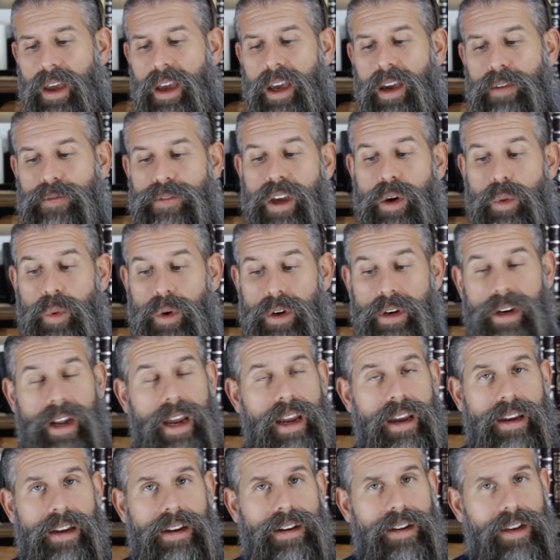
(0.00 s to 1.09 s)
If they were
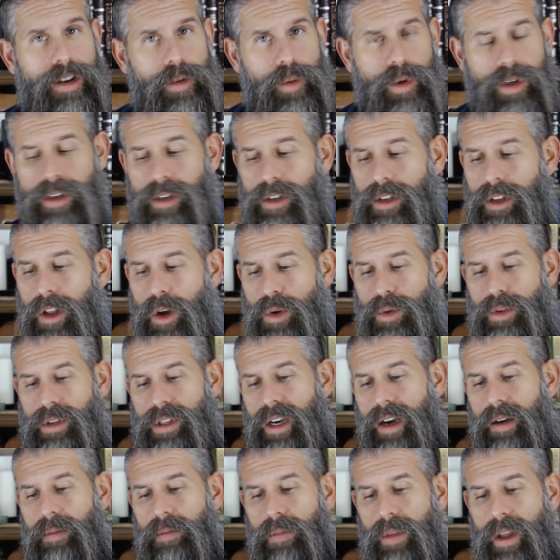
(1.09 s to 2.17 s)
naked, he would clothe
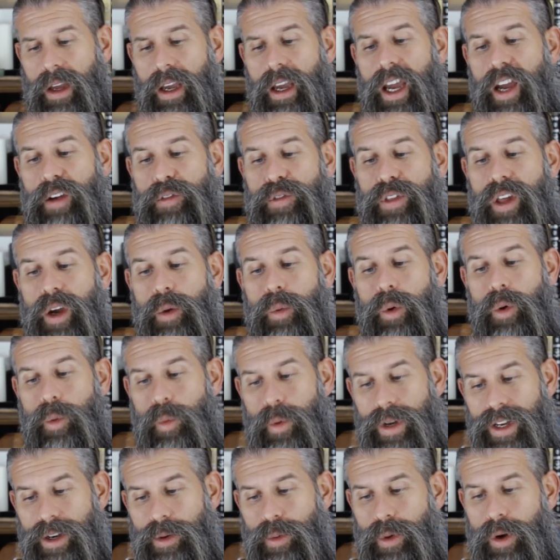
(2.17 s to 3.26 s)
them. If they were
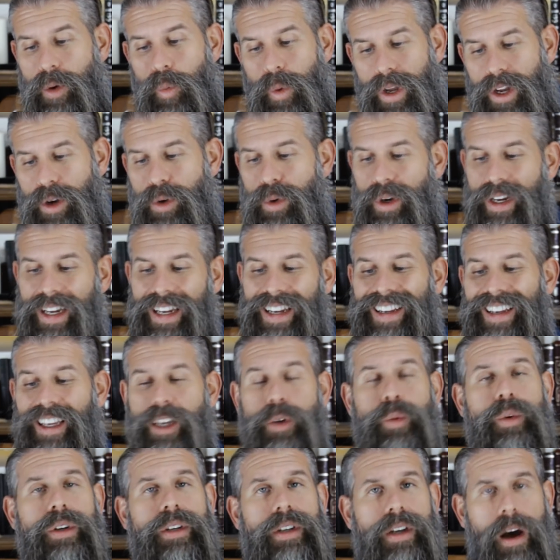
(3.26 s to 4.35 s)
weary, he
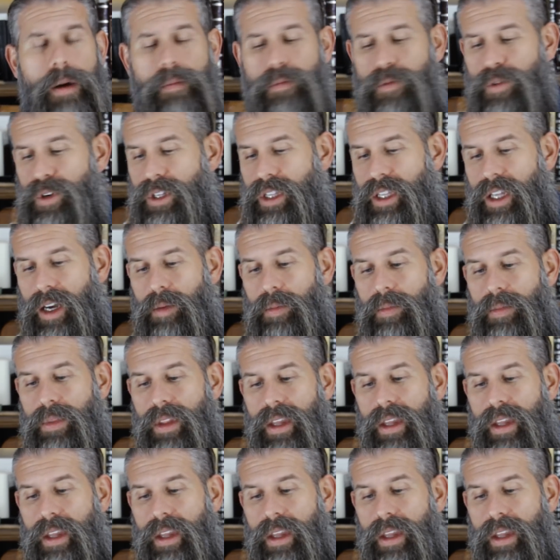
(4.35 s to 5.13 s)
would comfort them.